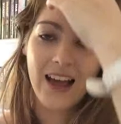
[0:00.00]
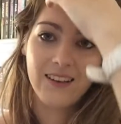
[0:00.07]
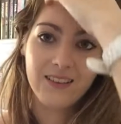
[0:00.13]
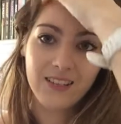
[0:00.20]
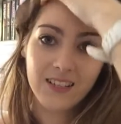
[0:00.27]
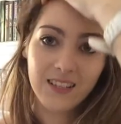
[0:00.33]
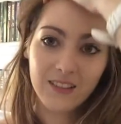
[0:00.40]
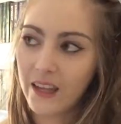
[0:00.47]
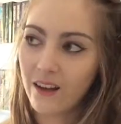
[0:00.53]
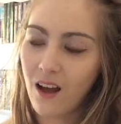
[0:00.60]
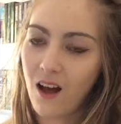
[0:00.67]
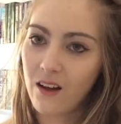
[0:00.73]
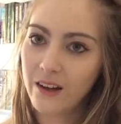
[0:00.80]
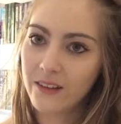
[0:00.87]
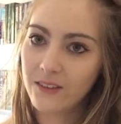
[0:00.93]
And their
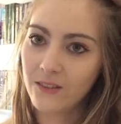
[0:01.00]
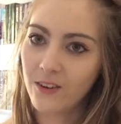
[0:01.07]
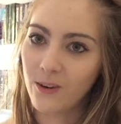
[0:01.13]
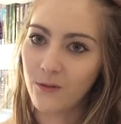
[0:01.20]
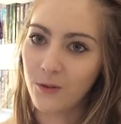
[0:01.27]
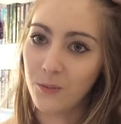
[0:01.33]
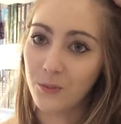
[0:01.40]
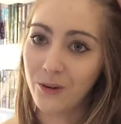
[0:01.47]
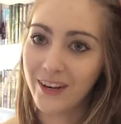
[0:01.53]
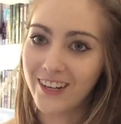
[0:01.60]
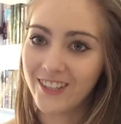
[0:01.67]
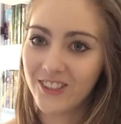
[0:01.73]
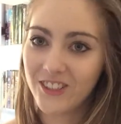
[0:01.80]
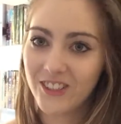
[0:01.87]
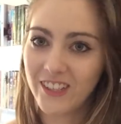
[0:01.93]
car gets run off a
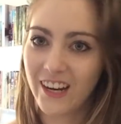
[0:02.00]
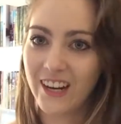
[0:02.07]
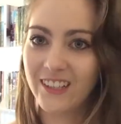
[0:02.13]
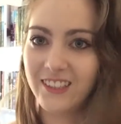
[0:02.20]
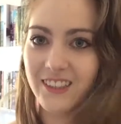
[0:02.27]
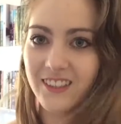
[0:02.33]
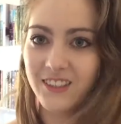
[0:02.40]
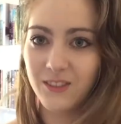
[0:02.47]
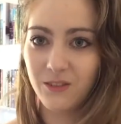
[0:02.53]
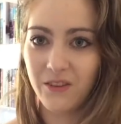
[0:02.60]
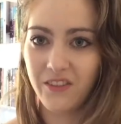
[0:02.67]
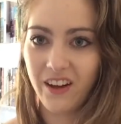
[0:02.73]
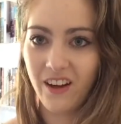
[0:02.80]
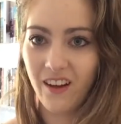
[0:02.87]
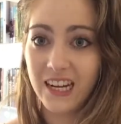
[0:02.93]
bridge into this
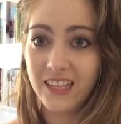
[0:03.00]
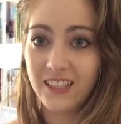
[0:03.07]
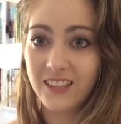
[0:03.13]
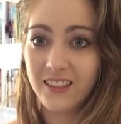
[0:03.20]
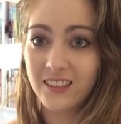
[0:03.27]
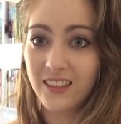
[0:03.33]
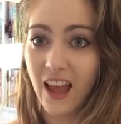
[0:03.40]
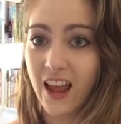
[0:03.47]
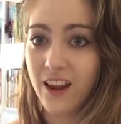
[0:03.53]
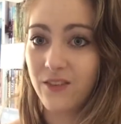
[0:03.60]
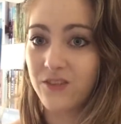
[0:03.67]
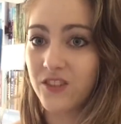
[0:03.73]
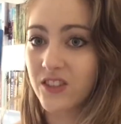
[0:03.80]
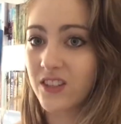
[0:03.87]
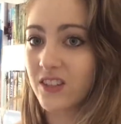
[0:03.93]
river. He
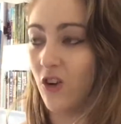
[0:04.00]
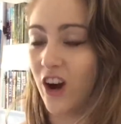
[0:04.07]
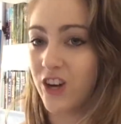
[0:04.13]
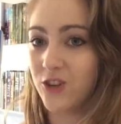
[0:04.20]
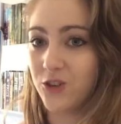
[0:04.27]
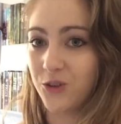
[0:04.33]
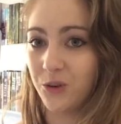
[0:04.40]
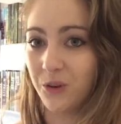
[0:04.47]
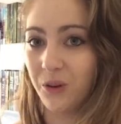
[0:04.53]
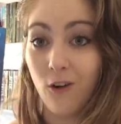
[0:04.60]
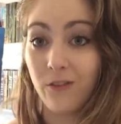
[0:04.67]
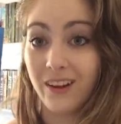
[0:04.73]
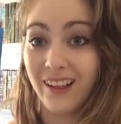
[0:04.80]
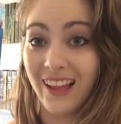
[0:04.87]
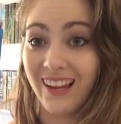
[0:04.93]
saves Rachel
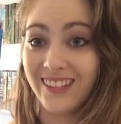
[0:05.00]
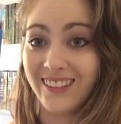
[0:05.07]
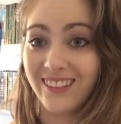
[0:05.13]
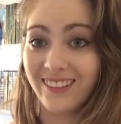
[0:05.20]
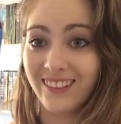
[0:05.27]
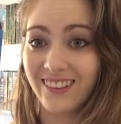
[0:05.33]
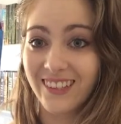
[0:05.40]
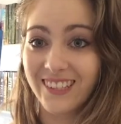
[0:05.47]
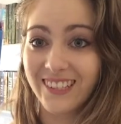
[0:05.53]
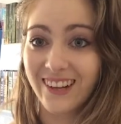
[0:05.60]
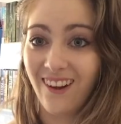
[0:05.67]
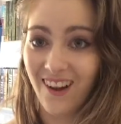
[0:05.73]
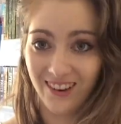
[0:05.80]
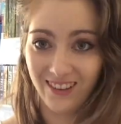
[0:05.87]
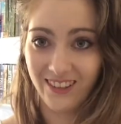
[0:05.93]
over Clayton because he
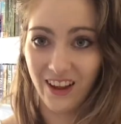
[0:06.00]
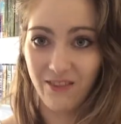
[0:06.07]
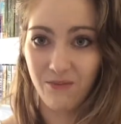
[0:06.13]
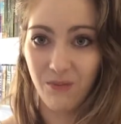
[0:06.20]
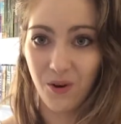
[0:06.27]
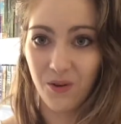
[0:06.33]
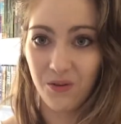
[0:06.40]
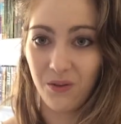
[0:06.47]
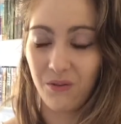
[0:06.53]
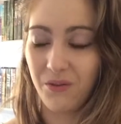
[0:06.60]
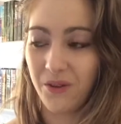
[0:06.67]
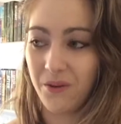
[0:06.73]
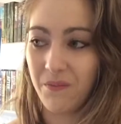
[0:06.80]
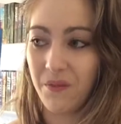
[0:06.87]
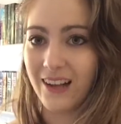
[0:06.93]
can't save both of
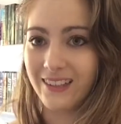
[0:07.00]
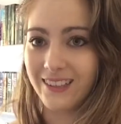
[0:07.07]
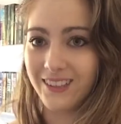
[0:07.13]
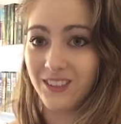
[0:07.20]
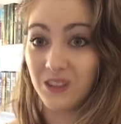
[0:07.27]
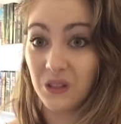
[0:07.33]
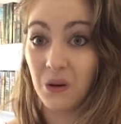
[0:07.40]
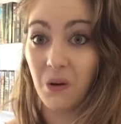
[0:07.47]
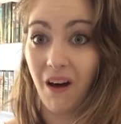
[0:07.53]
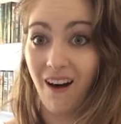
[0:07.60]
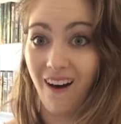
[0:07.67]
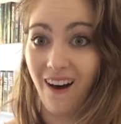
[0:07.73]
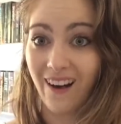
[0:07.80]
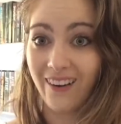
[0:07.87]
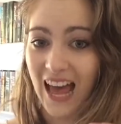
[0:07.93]
them, and it's too
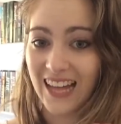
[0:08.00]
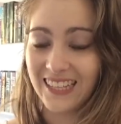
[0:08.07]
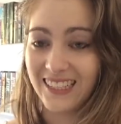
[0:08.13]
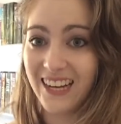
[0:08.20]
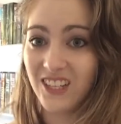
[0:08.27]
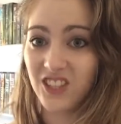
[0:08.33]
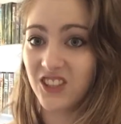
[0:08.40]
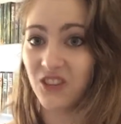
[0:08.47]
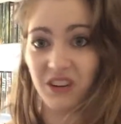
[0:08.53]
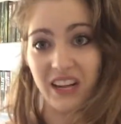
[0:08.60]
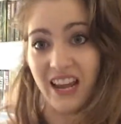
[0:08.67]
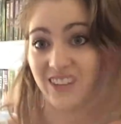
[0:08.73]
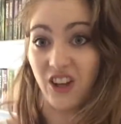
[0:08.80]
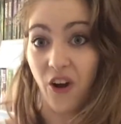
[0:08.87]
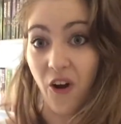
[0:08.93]
hard, and he just sort of
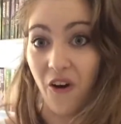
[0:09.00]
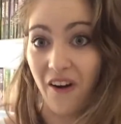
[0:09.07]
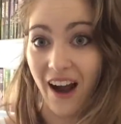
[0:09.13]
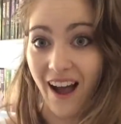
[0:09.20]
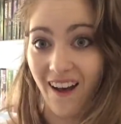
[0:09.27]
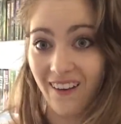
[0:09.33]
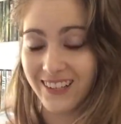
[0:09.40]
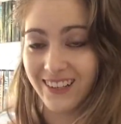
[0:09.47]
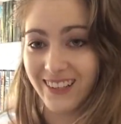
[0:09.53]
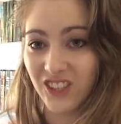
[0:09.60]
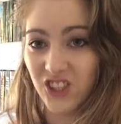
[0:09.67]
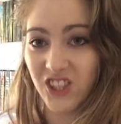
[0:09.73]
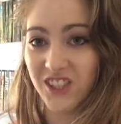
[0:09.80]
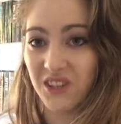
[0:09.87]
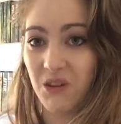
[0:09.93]
gets her out because I think
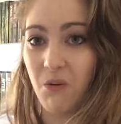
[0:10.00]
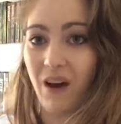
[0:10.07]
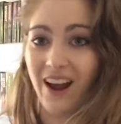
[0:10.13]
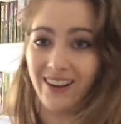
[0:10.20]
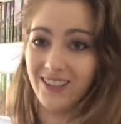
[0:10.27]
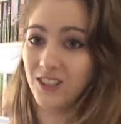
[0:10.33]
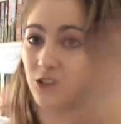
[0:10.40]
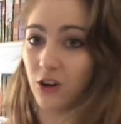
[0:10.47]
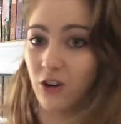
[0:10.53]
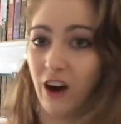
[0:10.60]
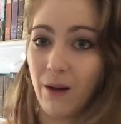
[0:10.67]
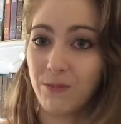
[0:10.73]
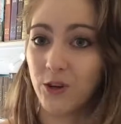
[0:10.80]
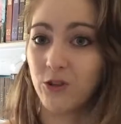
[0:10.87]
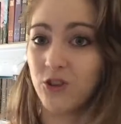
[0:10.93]
she's in the way, and just sort of
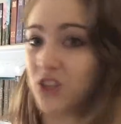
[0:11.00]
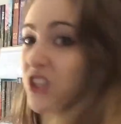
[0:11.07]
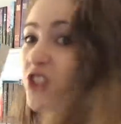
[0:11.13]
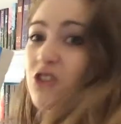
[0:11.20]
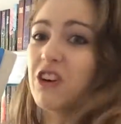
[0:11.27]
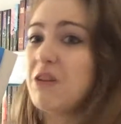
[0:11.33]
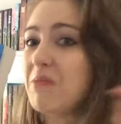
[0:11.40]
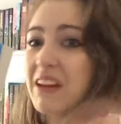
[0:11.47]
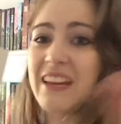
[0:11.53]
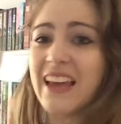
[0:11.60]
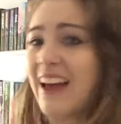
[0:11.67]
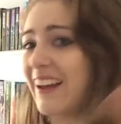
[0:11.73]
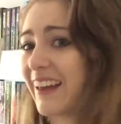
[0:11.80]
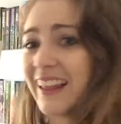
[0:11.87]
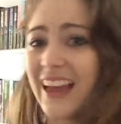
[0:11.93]
grabs her, and she's screaming,
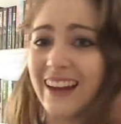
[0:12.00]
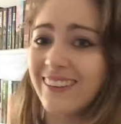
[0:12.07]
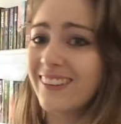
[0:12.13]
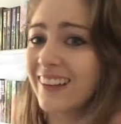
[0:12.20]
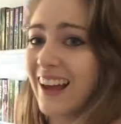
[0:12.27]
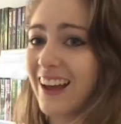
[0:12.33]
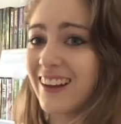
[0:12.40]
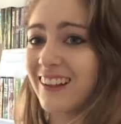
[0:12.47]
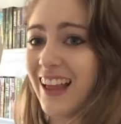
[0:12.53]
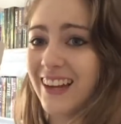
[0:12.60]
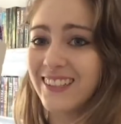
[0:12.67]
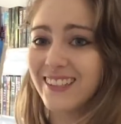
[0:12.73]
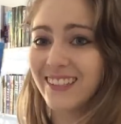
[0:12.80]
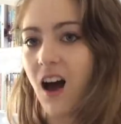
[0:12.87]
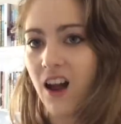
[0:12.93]
get Clayton, get
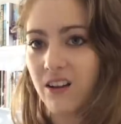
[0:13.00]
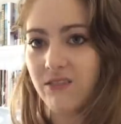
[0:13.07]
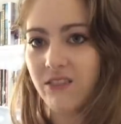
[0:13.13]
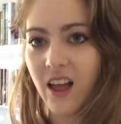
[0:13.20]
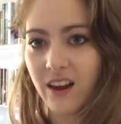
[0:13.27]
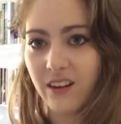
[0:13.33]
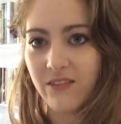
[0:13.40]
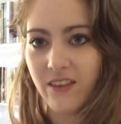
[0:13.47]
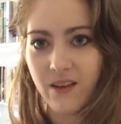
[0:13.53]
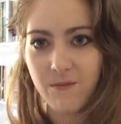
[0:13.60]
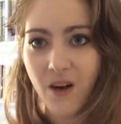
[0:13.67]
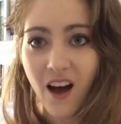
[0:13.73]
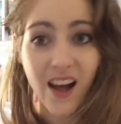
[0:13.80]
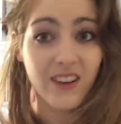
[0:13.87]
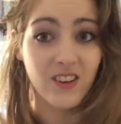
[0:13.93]
Clayton. Kind of like
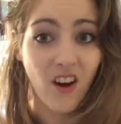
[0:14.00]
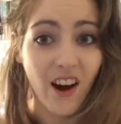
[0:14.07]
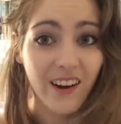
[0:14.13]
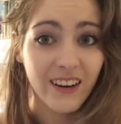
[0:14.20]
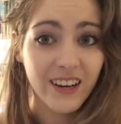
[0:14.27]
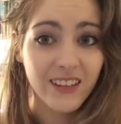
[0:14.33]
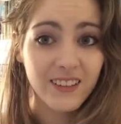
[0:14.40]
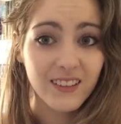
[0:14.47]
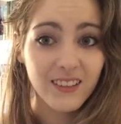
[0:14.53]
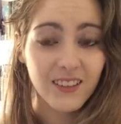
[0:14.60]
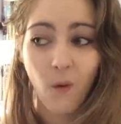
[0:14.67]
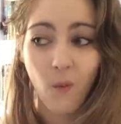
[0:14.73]
Vampire Diaries